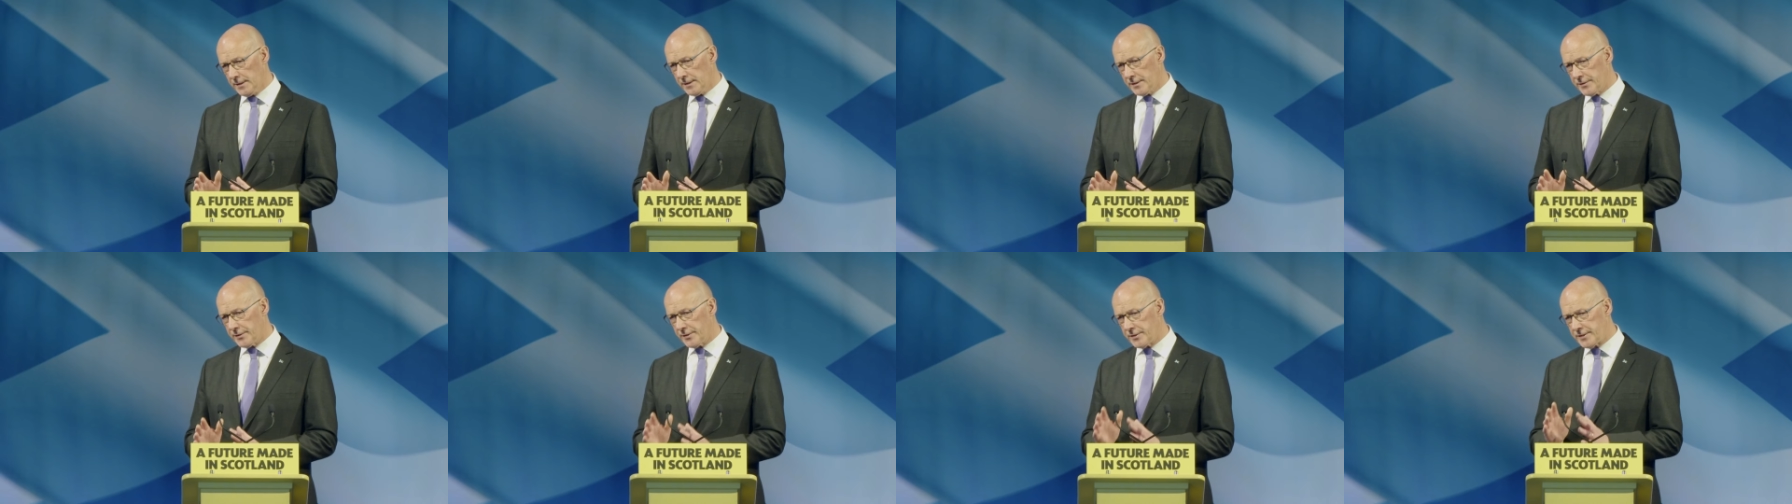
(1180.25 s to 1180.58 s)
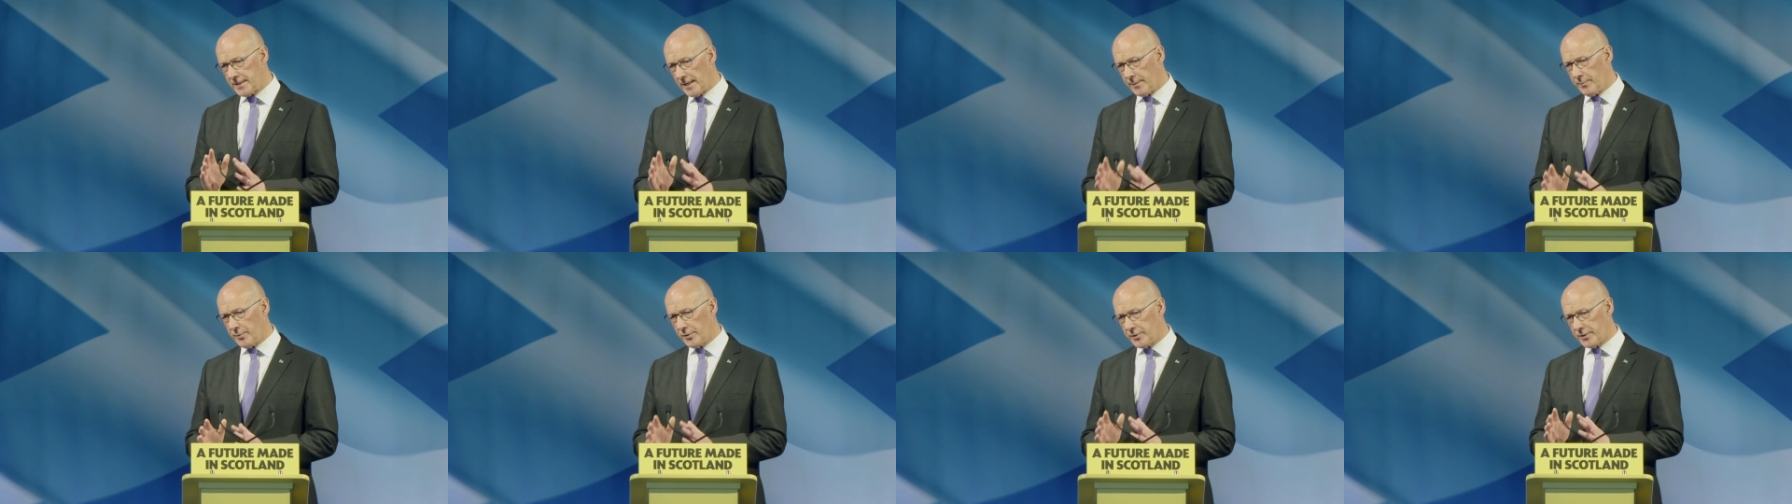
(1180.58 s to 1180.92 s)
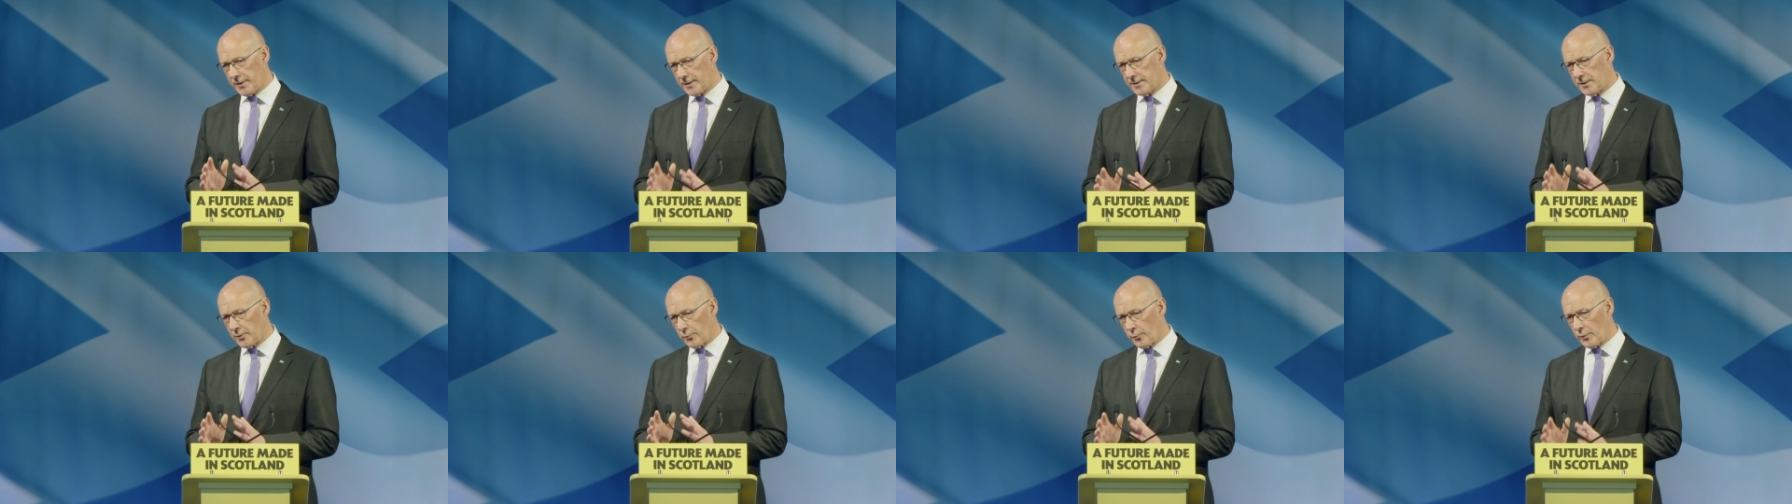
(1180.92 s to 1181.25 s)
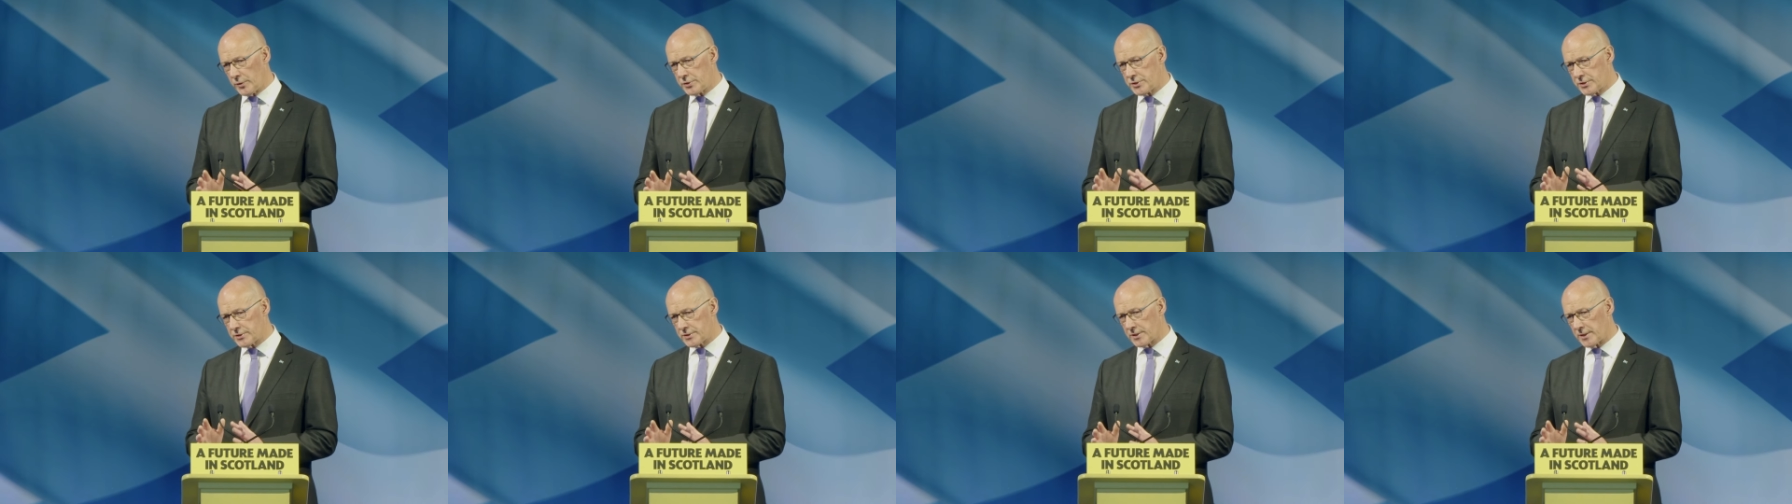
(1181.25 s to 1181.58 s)
And the democratic
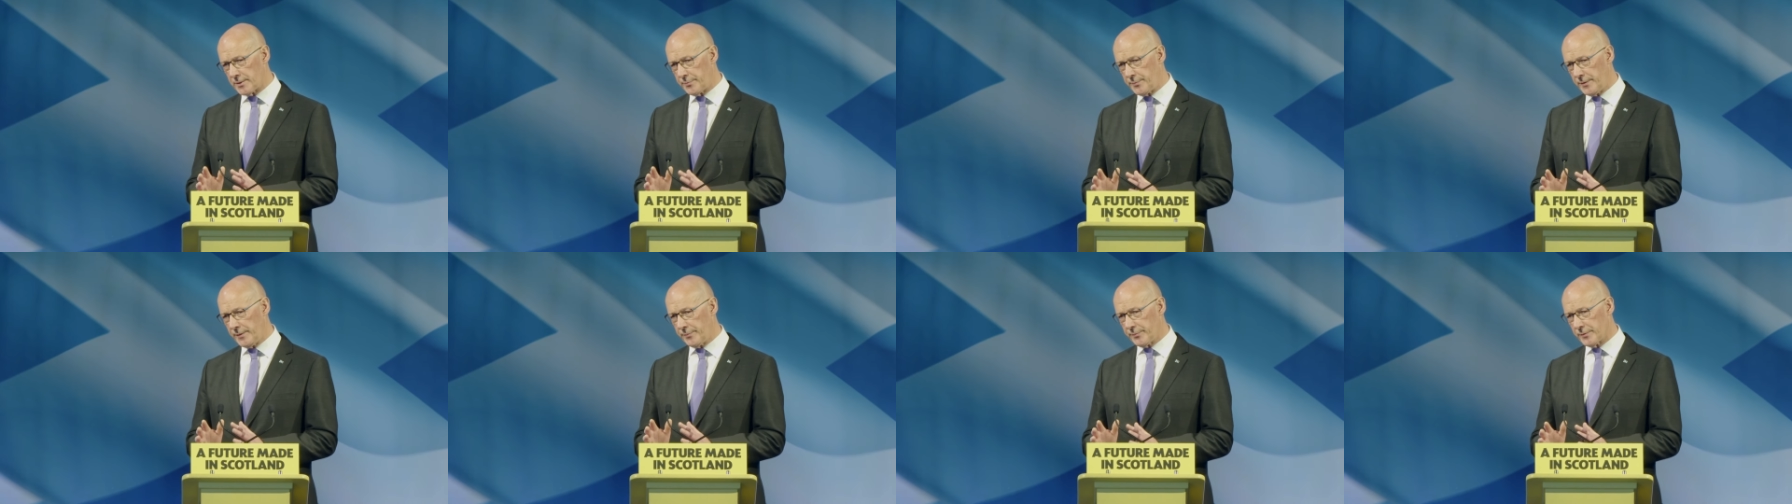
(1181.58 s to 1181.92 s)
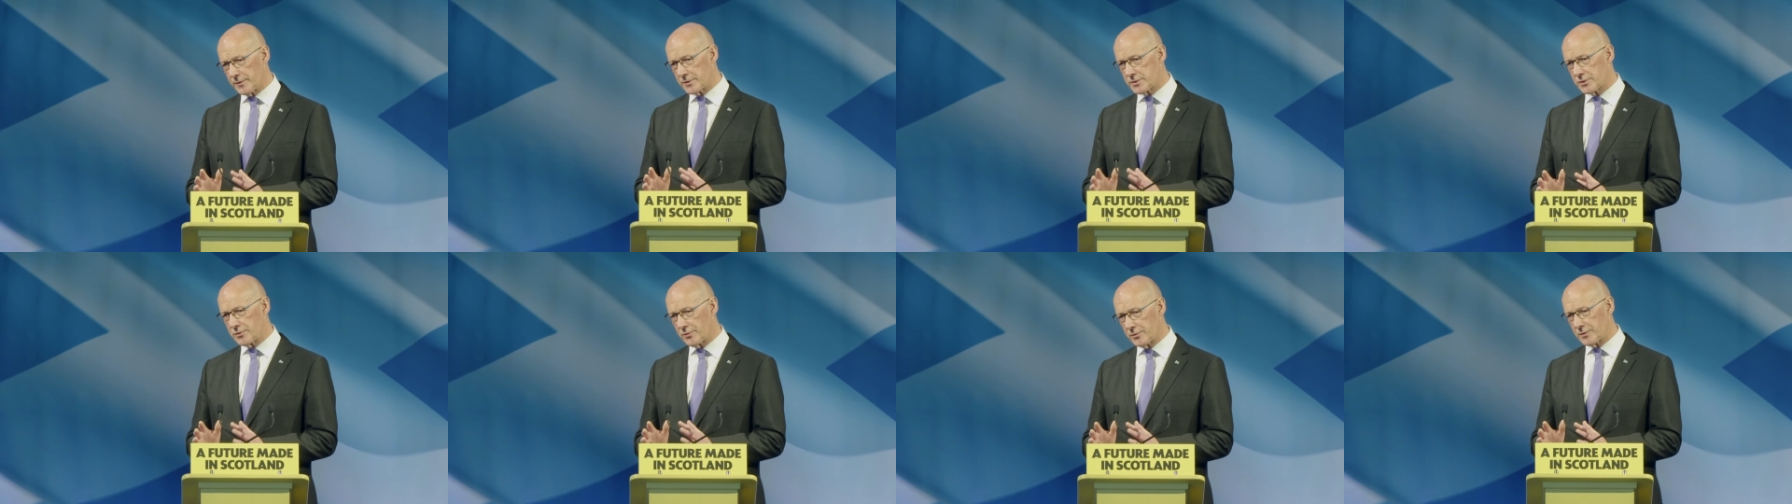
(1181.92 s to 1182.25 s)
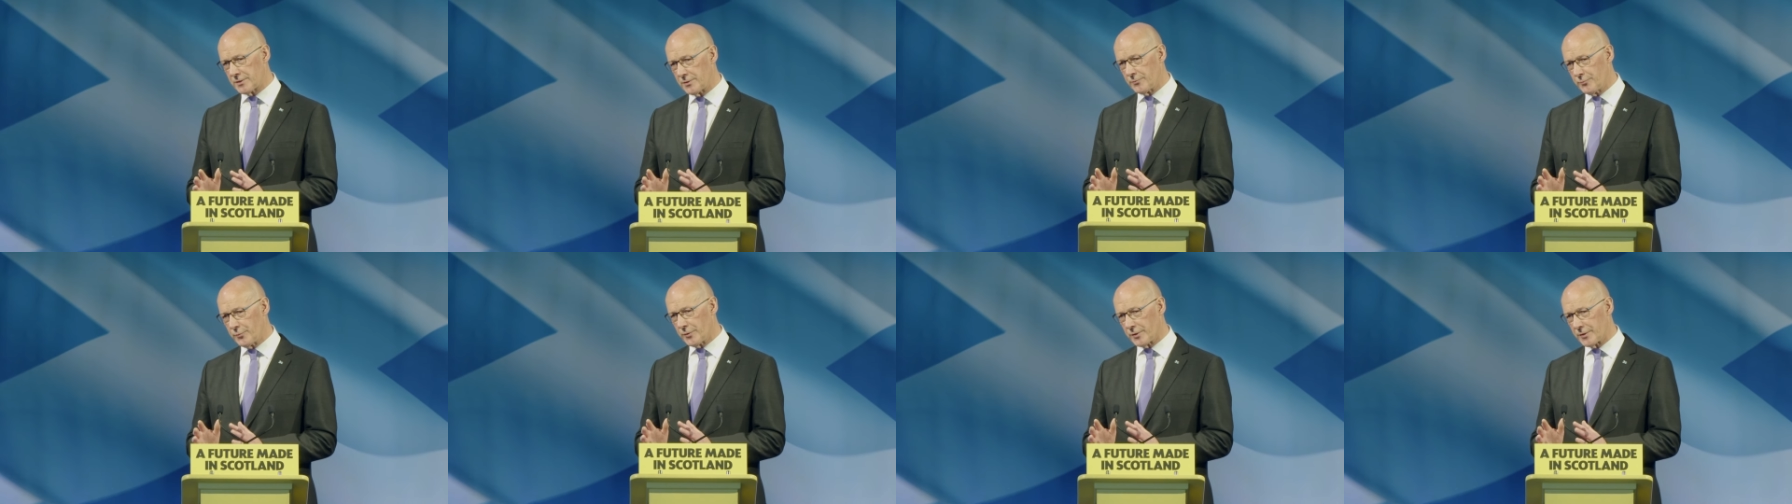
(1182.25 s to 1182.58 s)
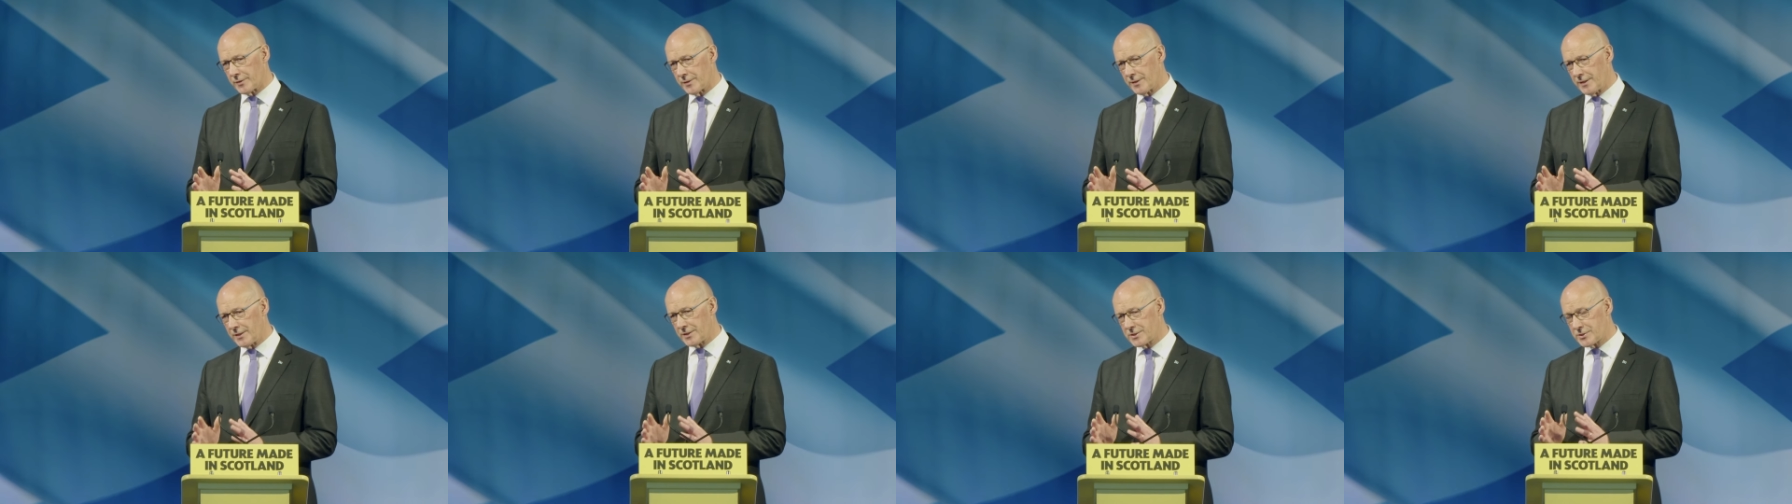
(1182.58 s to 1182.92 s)
wishes of the people of Scotland were
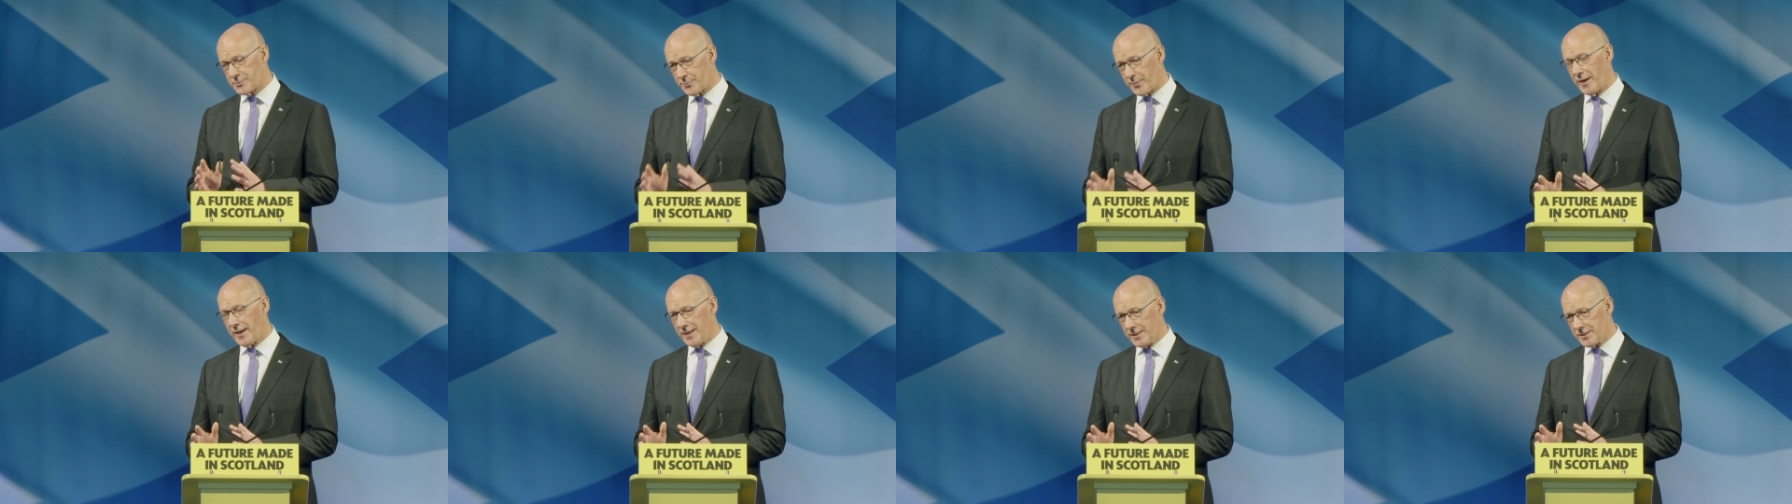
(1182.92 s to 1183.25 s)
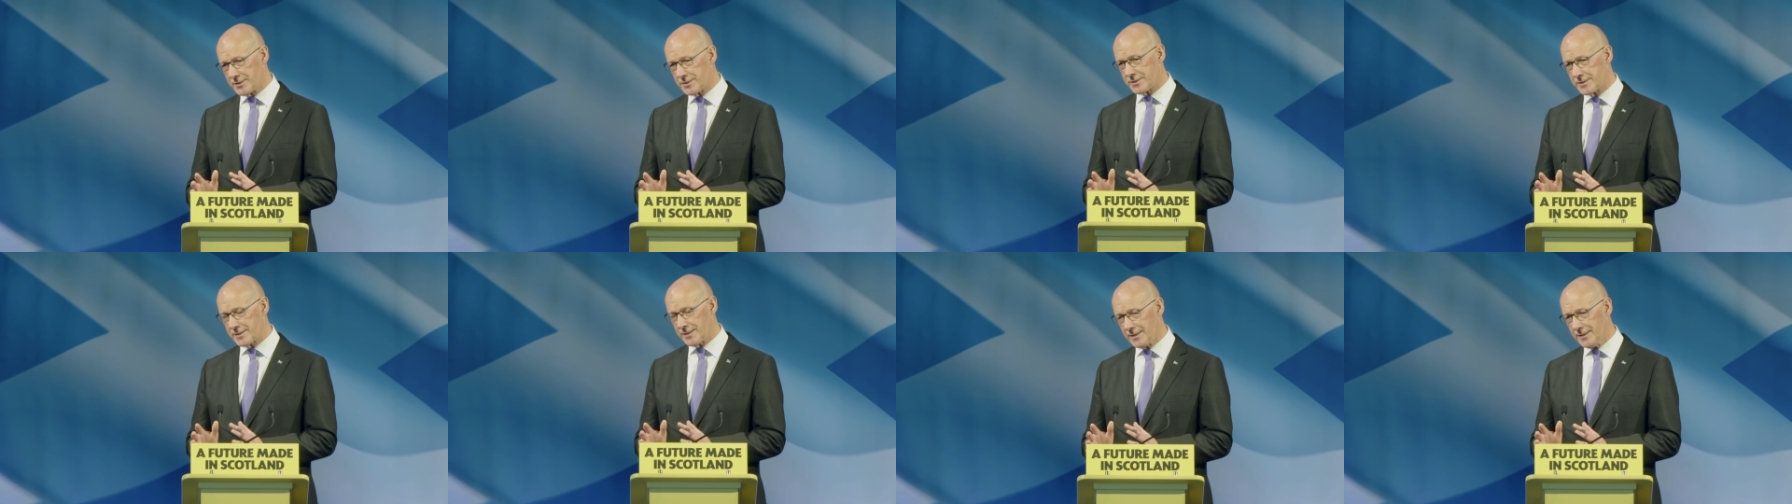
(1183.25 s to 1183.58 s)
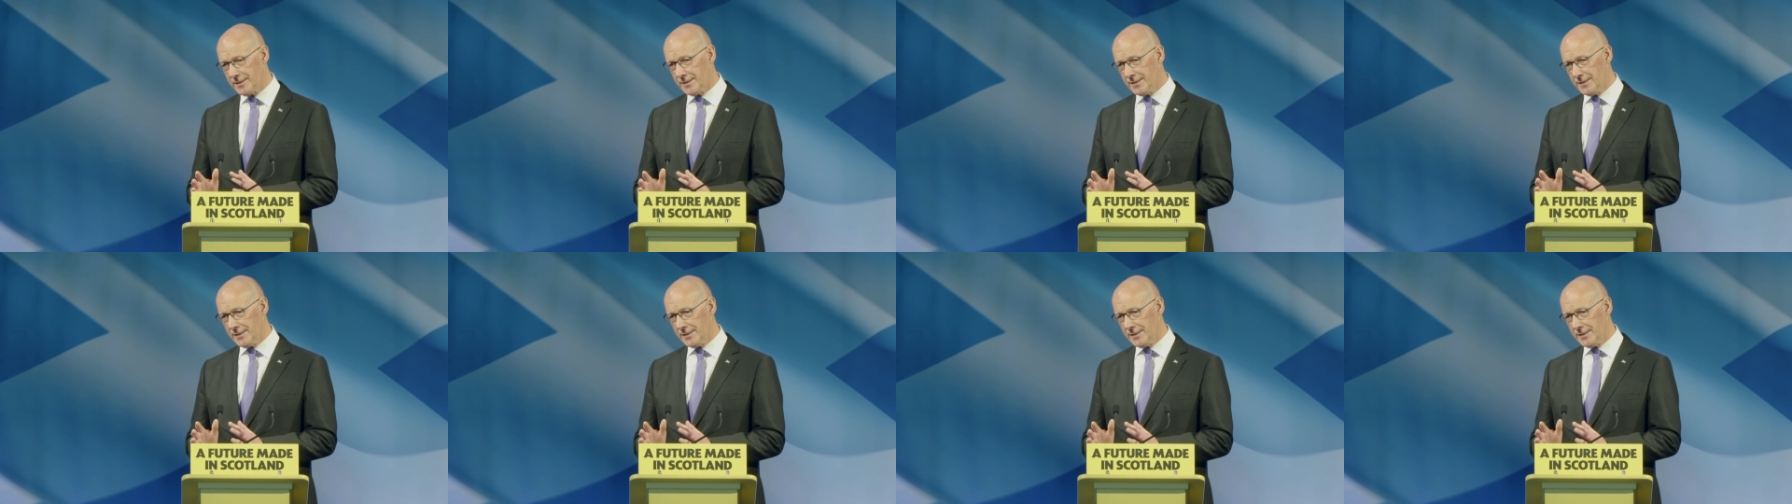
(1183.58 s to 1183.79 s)
expressed